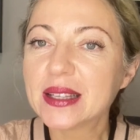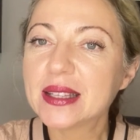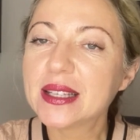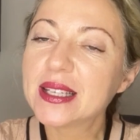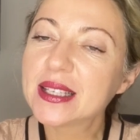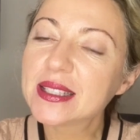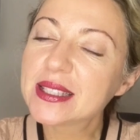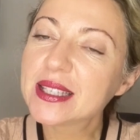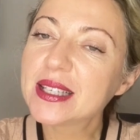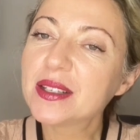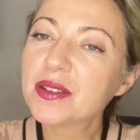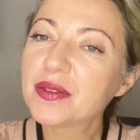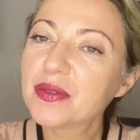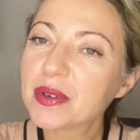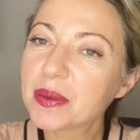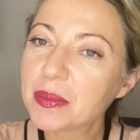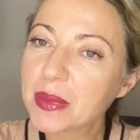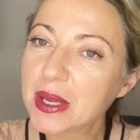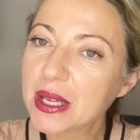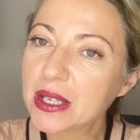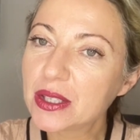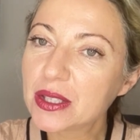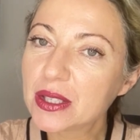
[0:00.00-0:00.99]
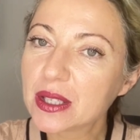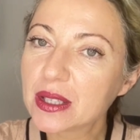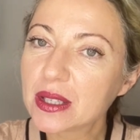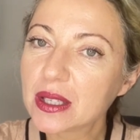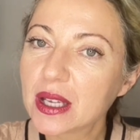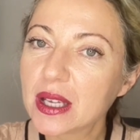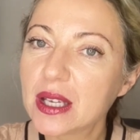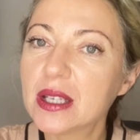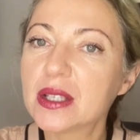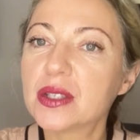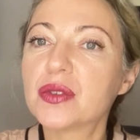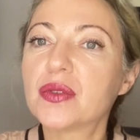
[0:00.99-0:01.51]
This
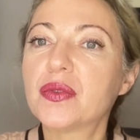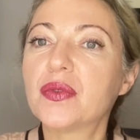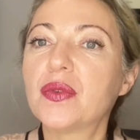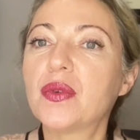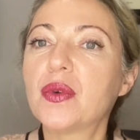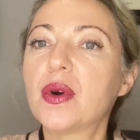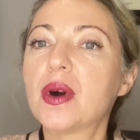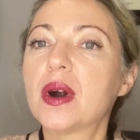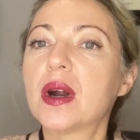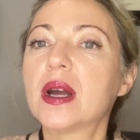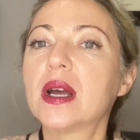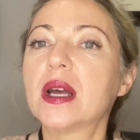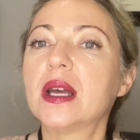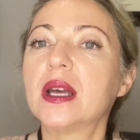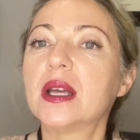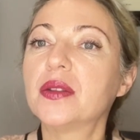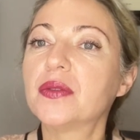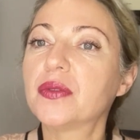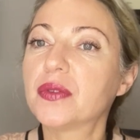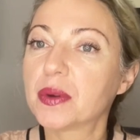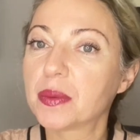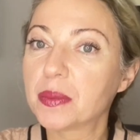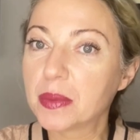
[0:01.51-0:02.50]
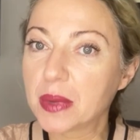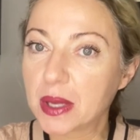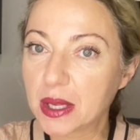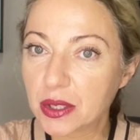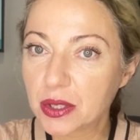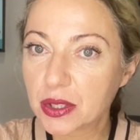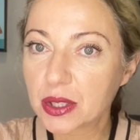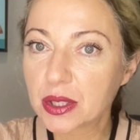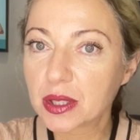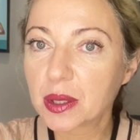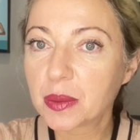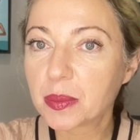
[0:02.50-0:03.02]
information is for
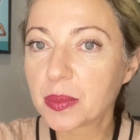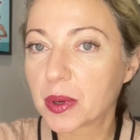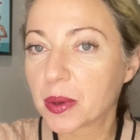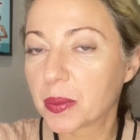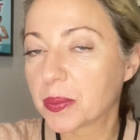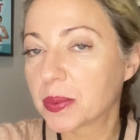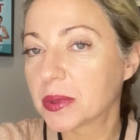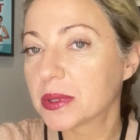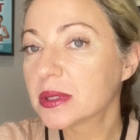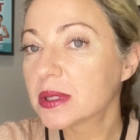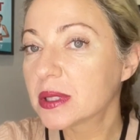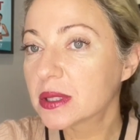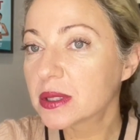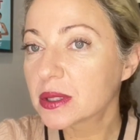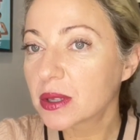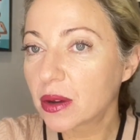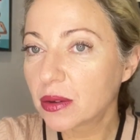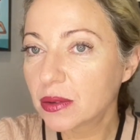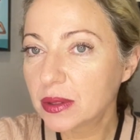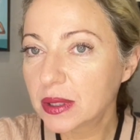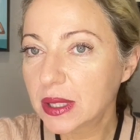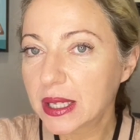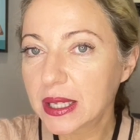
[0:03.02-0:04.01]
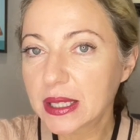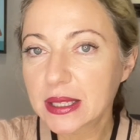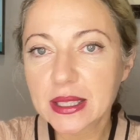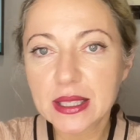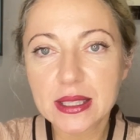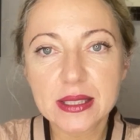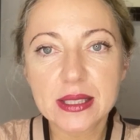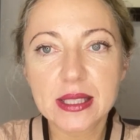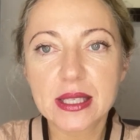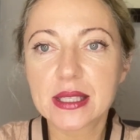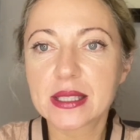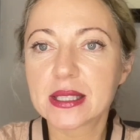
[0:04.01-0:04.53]
informational purposes only.
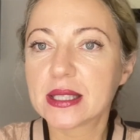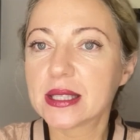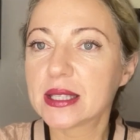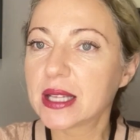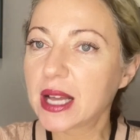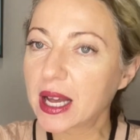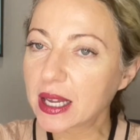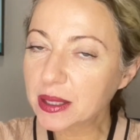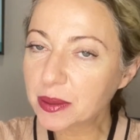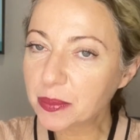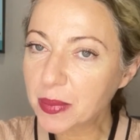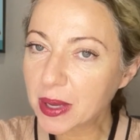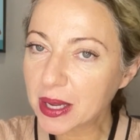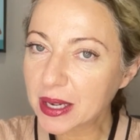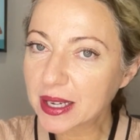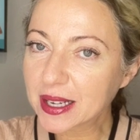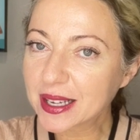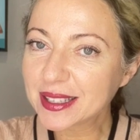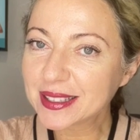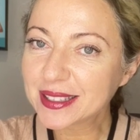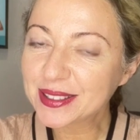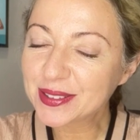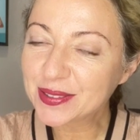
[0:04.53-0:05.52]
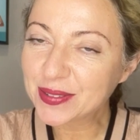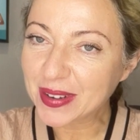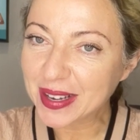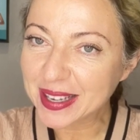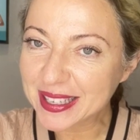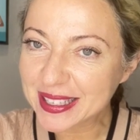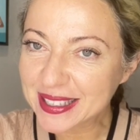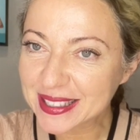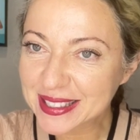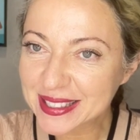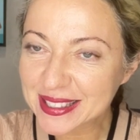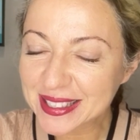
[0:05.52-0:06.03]
This is not medical
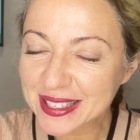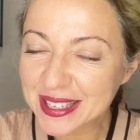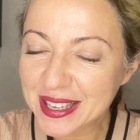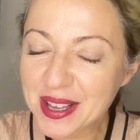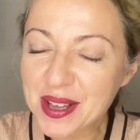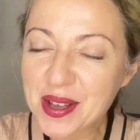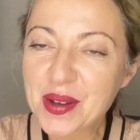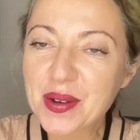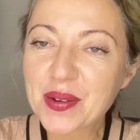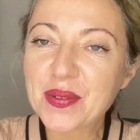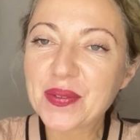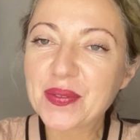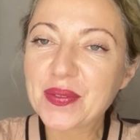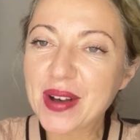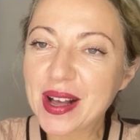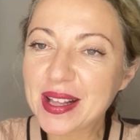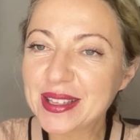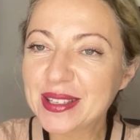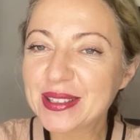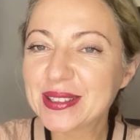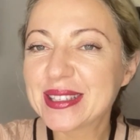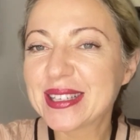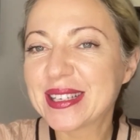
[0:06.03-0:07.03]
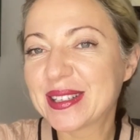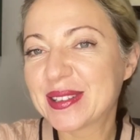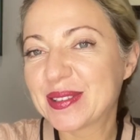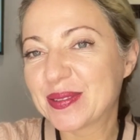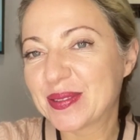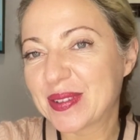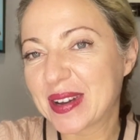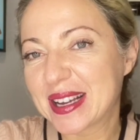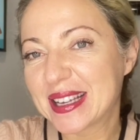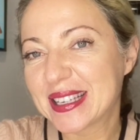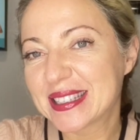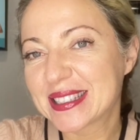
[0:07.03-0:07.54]
advice. Follow the
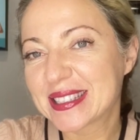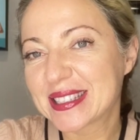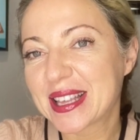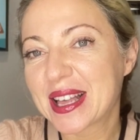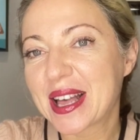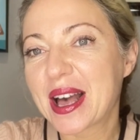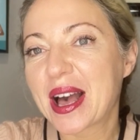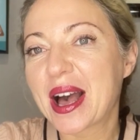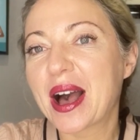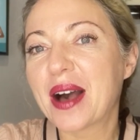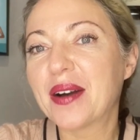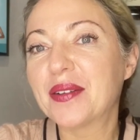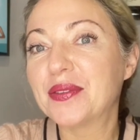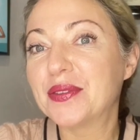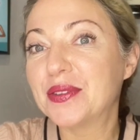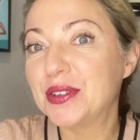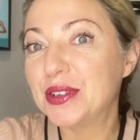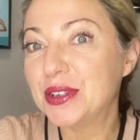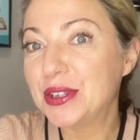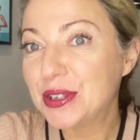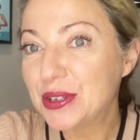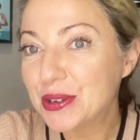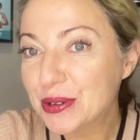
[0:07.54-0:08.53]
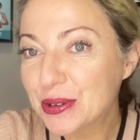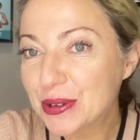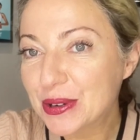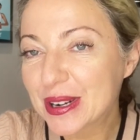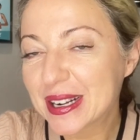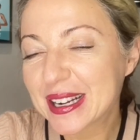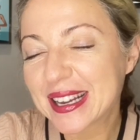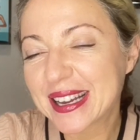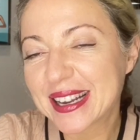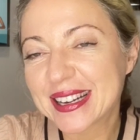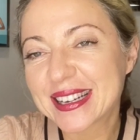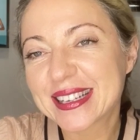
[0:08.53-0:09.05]
advice of
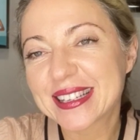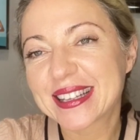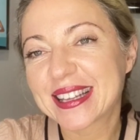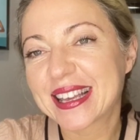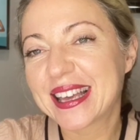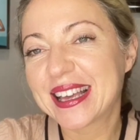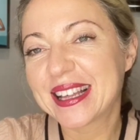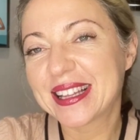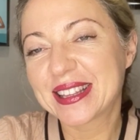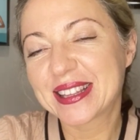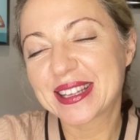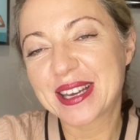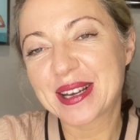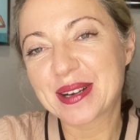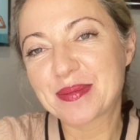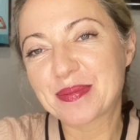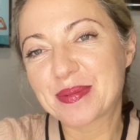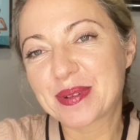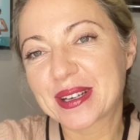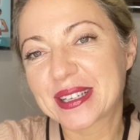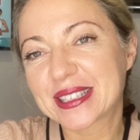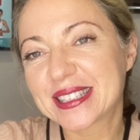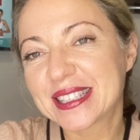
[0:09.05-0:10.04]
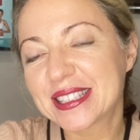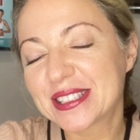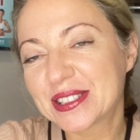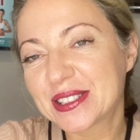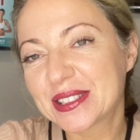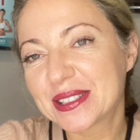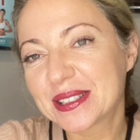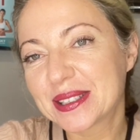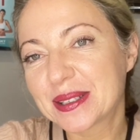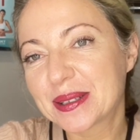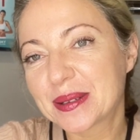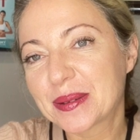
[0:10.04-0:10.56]
your healthcare
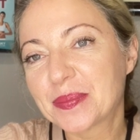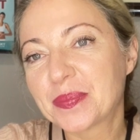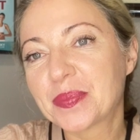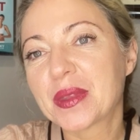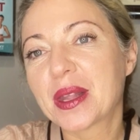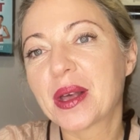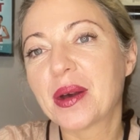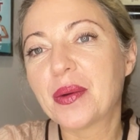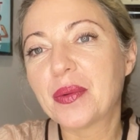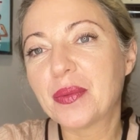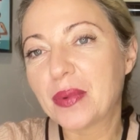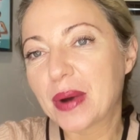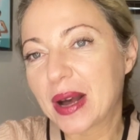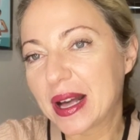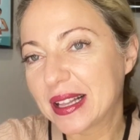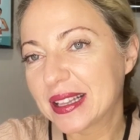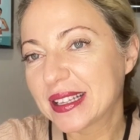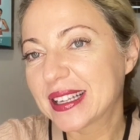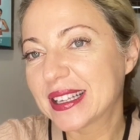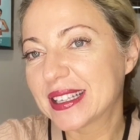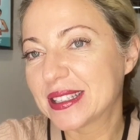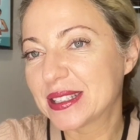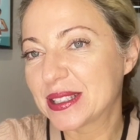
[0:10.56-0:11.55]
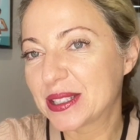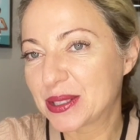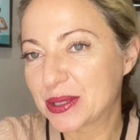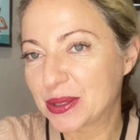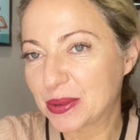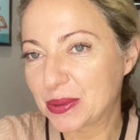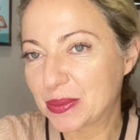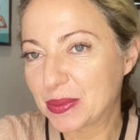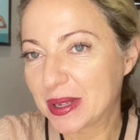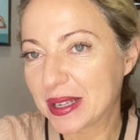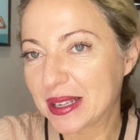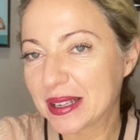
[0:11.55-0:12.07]
practitioner while
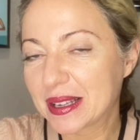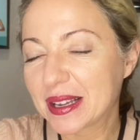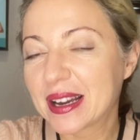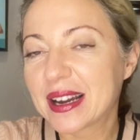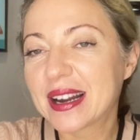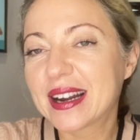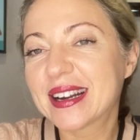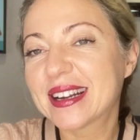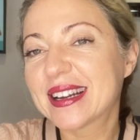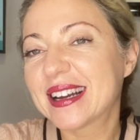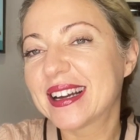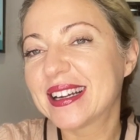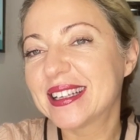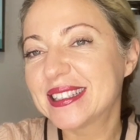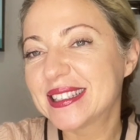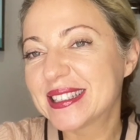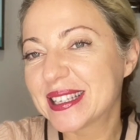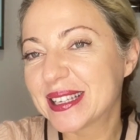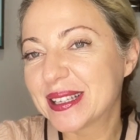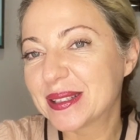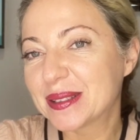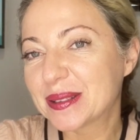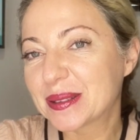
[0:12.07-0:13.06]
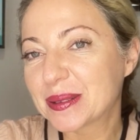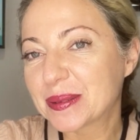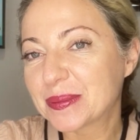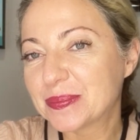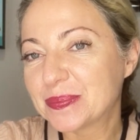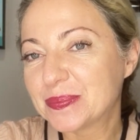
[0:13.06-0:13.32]
consuming our content.